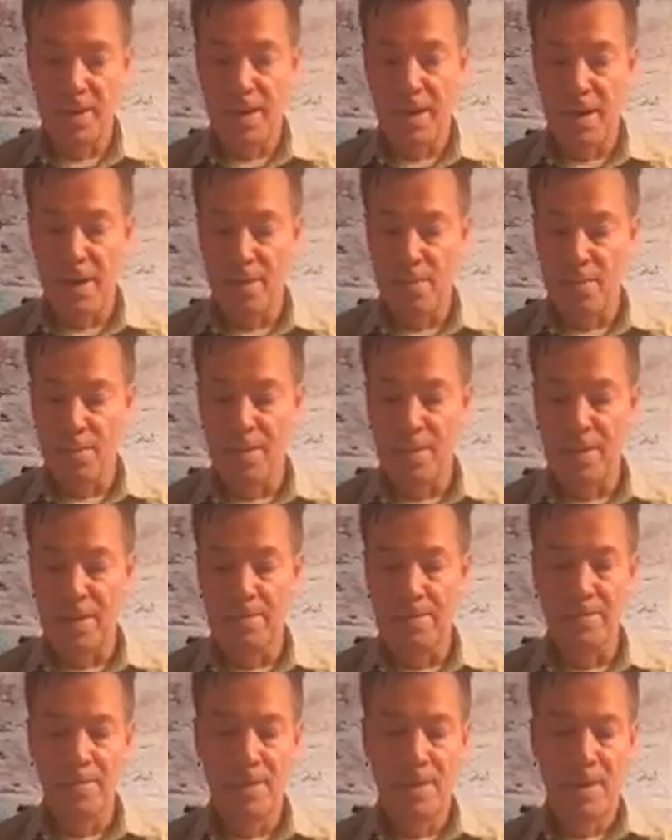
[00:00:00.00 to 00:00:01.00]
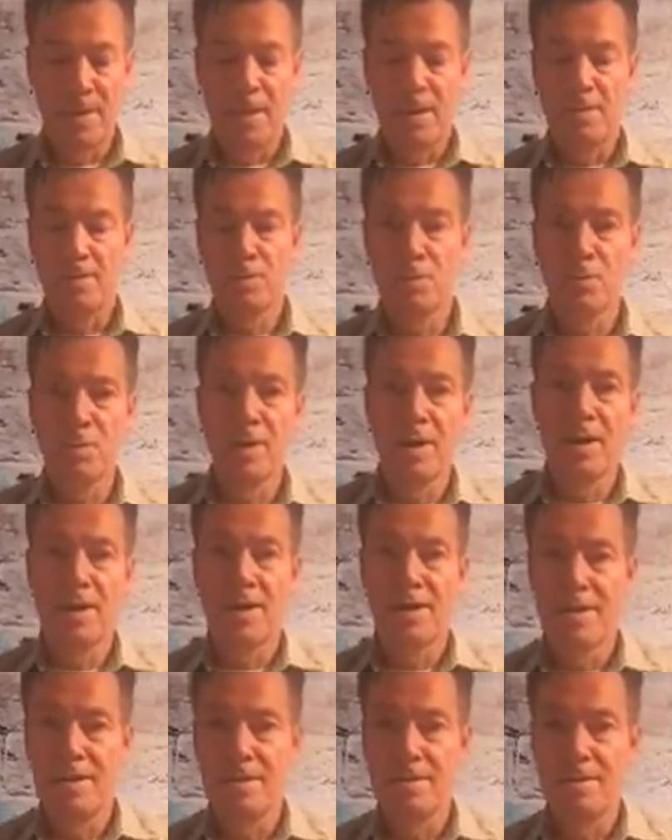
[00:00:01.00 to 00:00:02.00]
a cod fillet, and I'll show you how
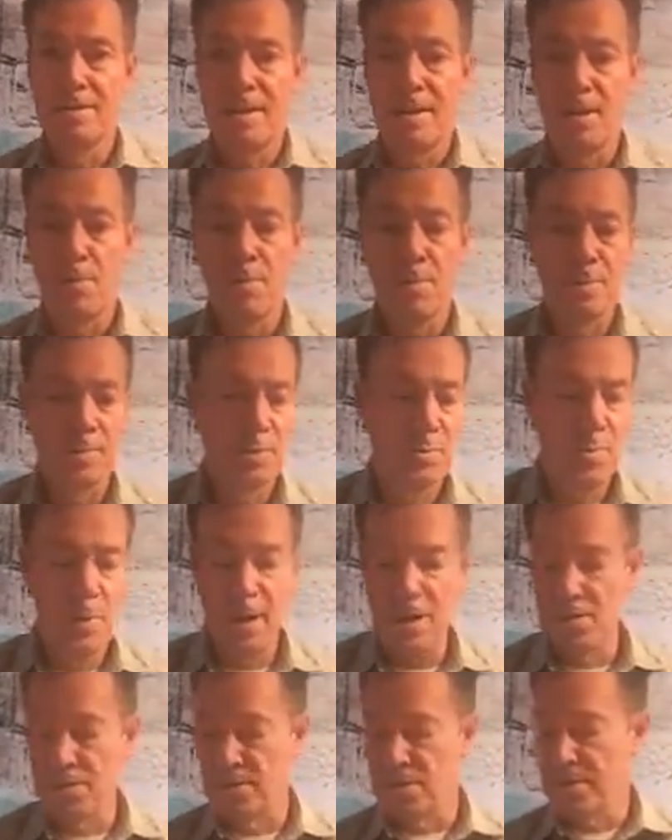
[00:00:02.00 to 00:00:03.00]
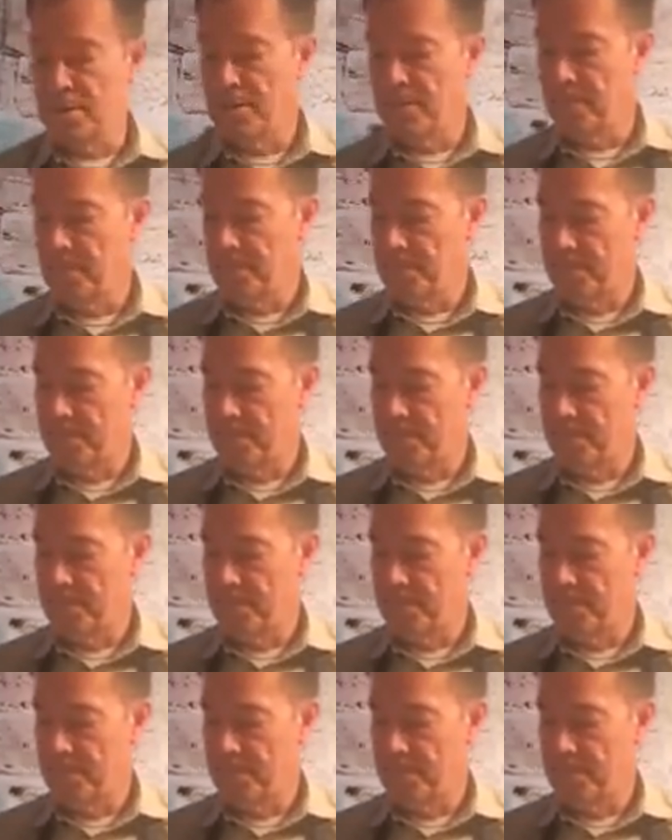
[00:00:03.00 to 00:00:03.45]
to ease that with a spatula.